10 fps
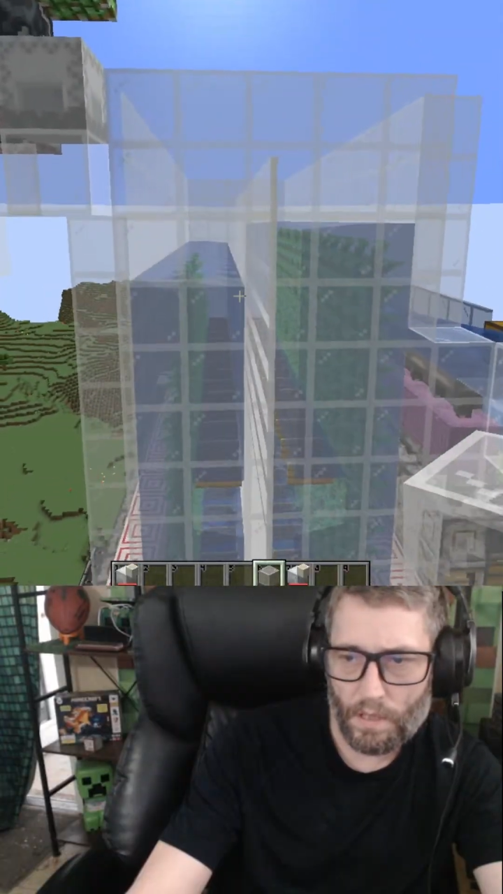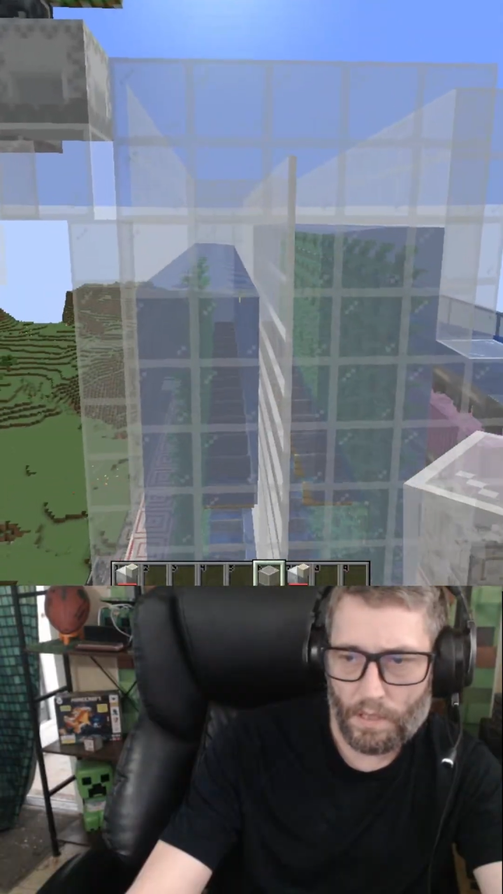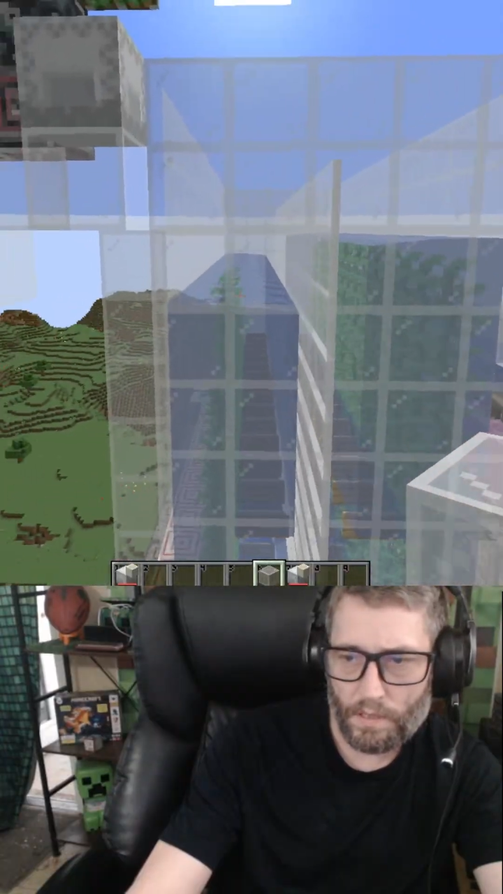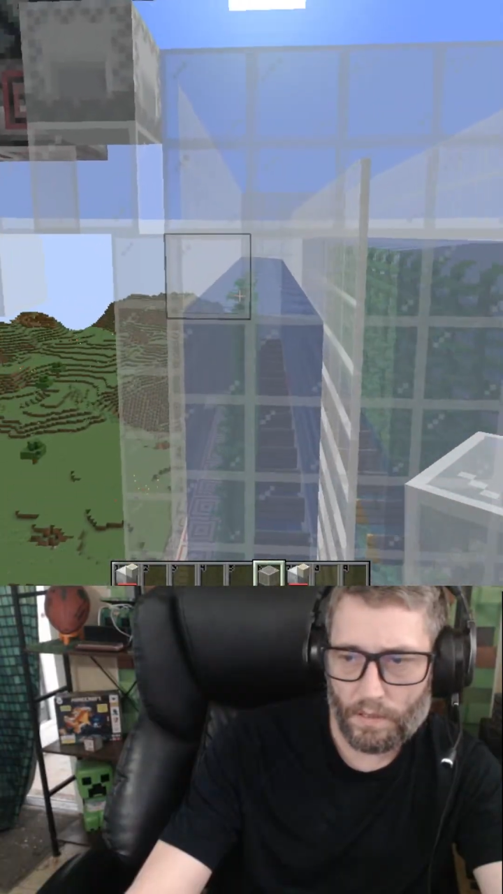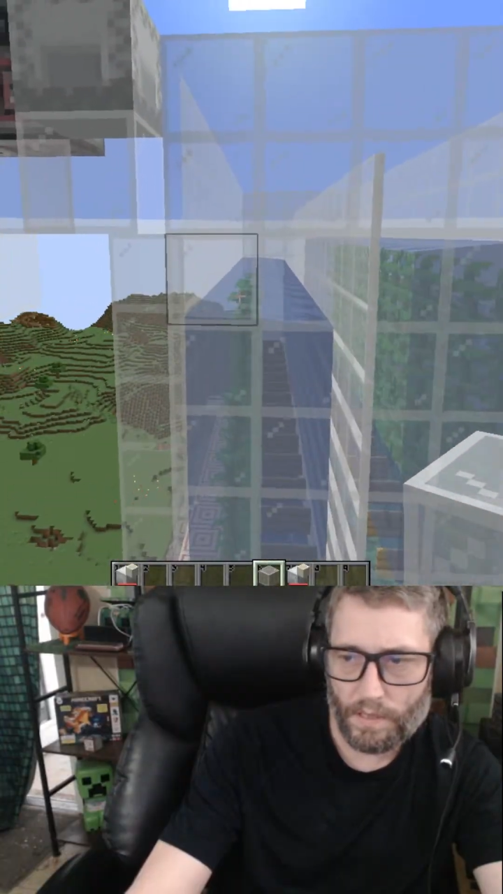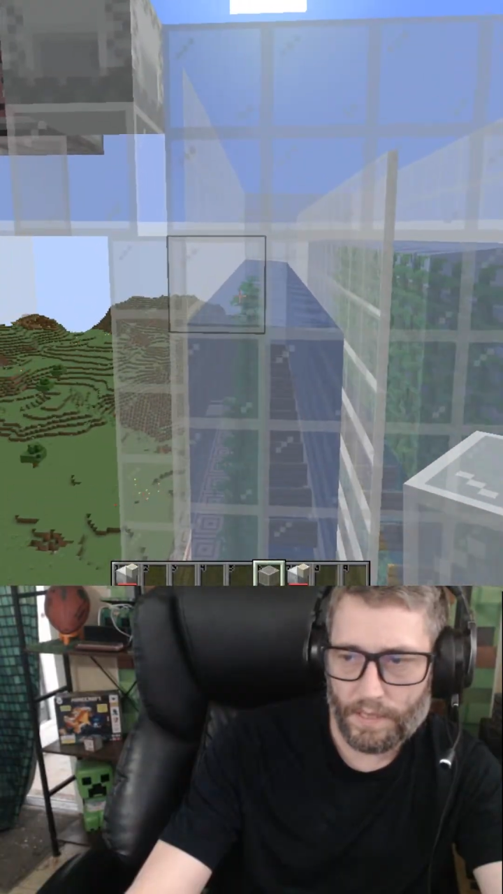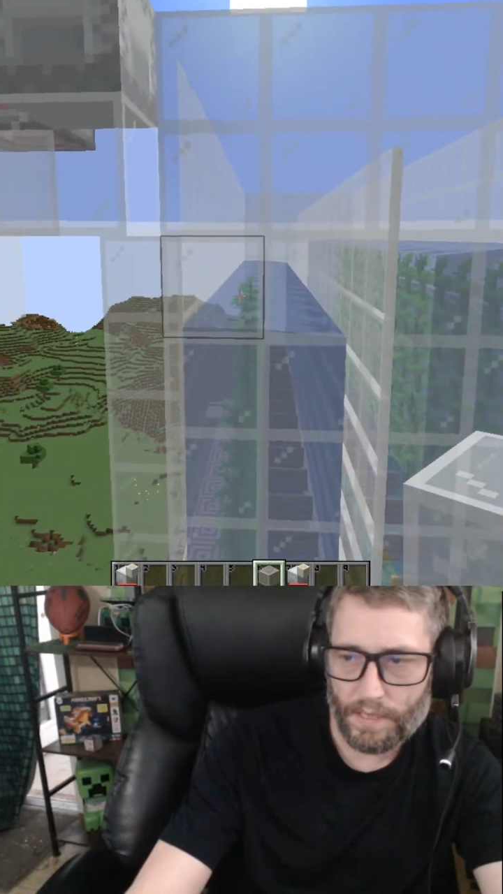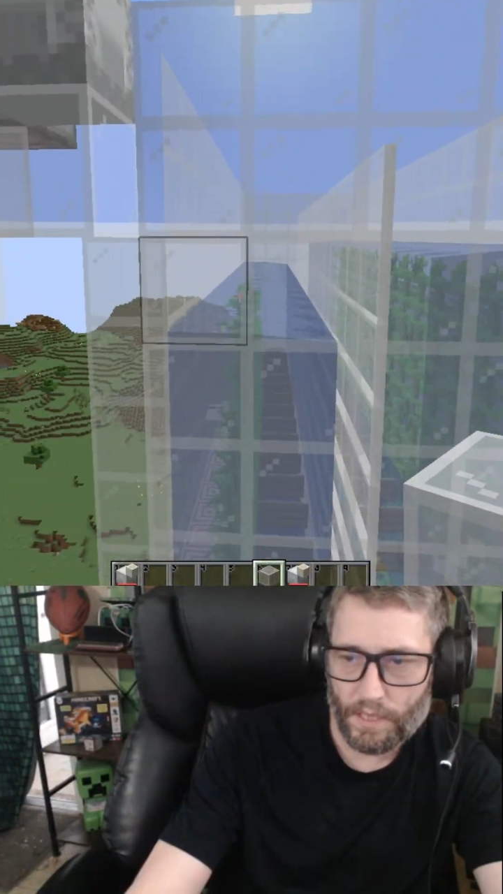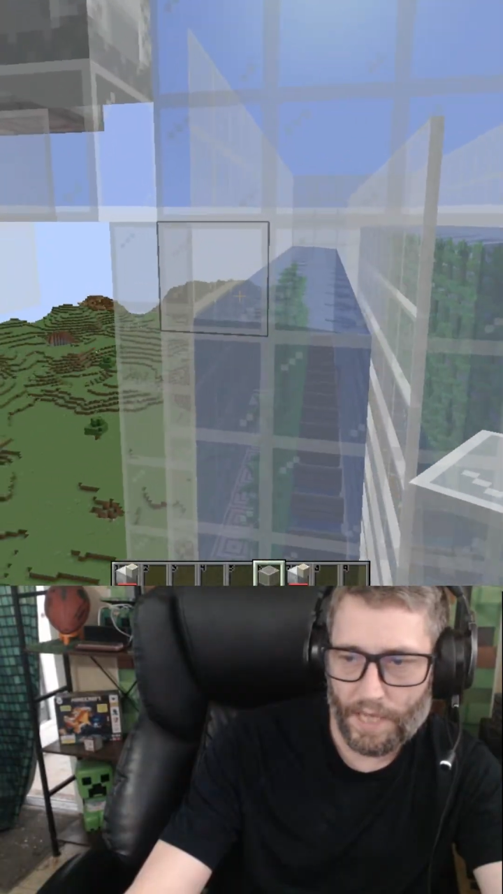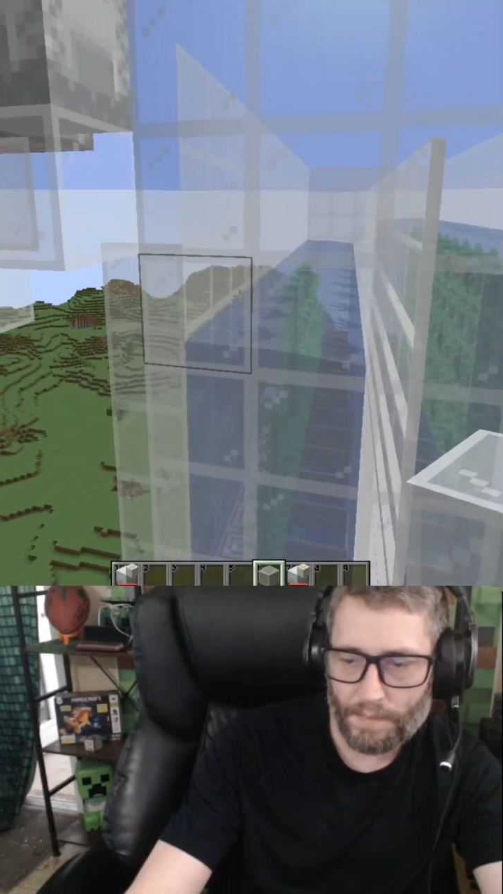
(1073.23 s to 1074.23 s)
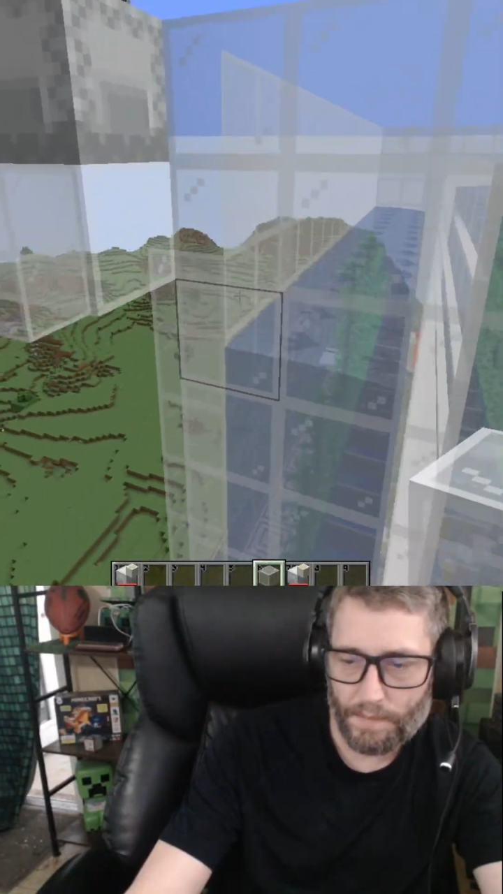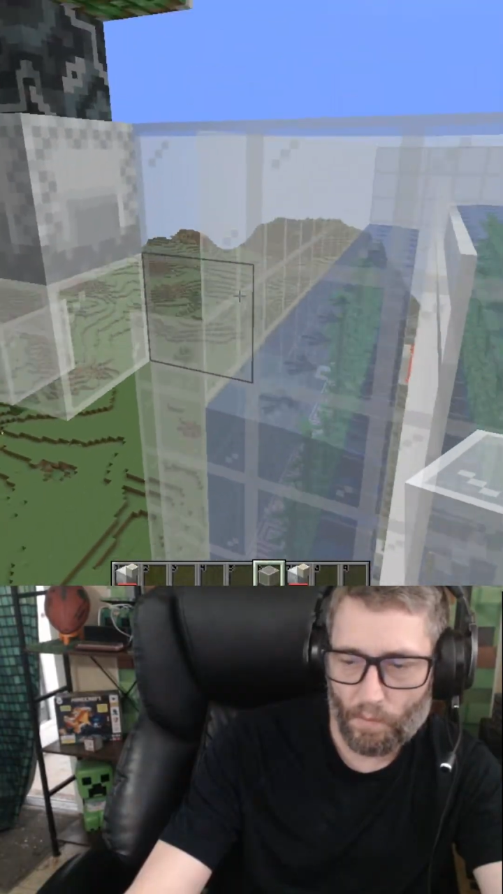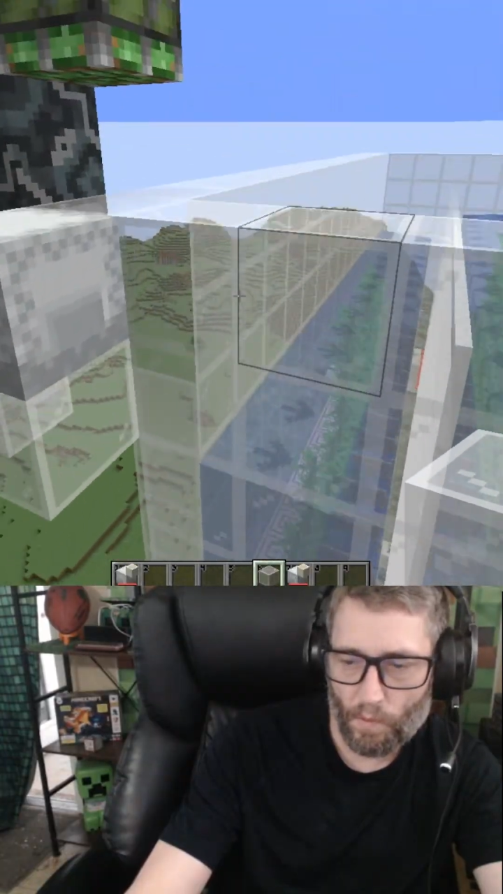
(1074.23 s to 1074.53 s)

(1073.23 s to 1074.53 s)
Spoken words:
because this has to be one